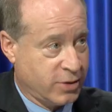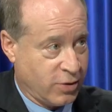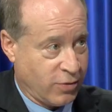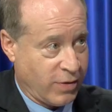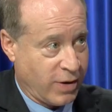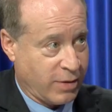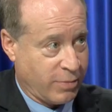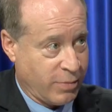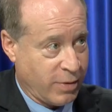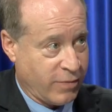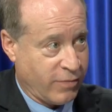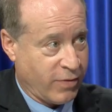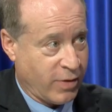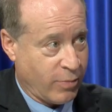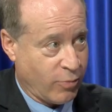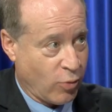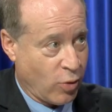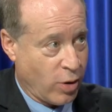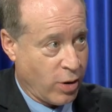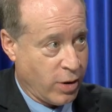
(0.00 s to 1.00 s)
correct me if
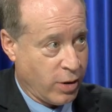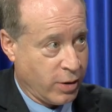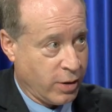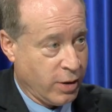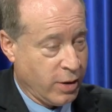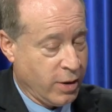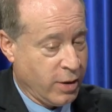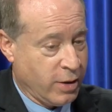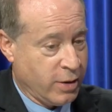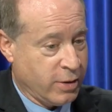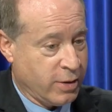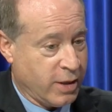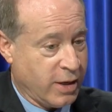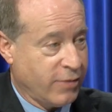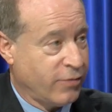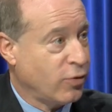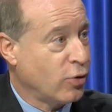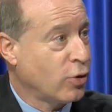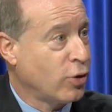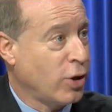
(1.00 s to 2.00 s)
I'm wrong, that
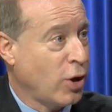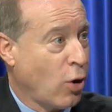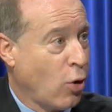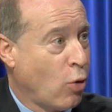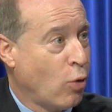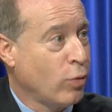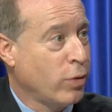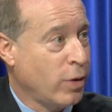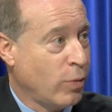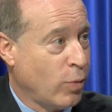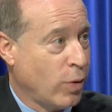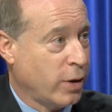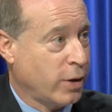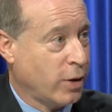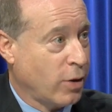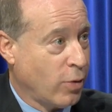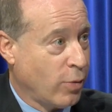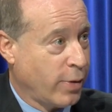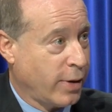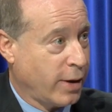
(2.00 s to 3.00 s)
if you're the only one
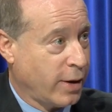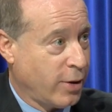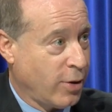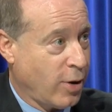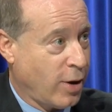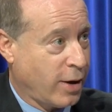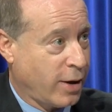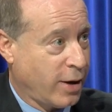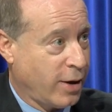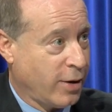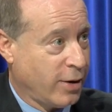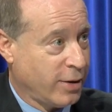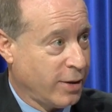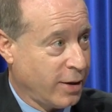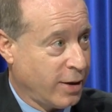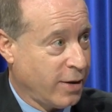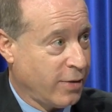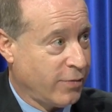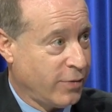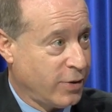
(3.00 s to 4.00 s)
going and knocking on the
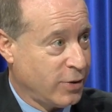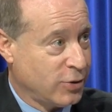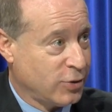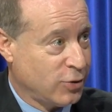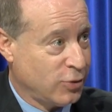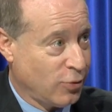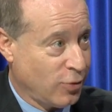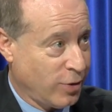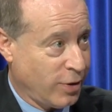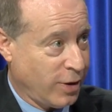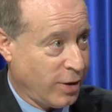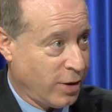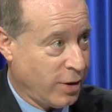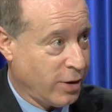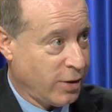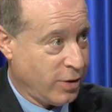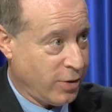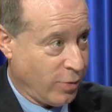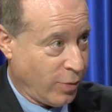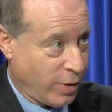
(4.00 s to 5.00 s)
governor's door, you're going
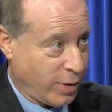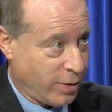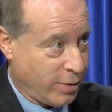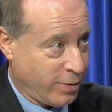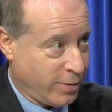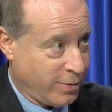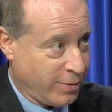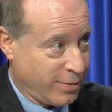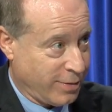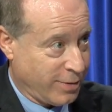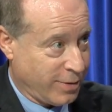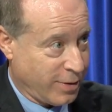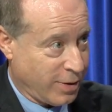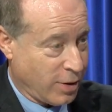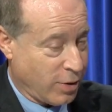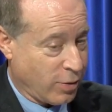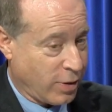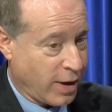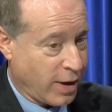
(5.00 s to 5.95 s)
to do it. Yes.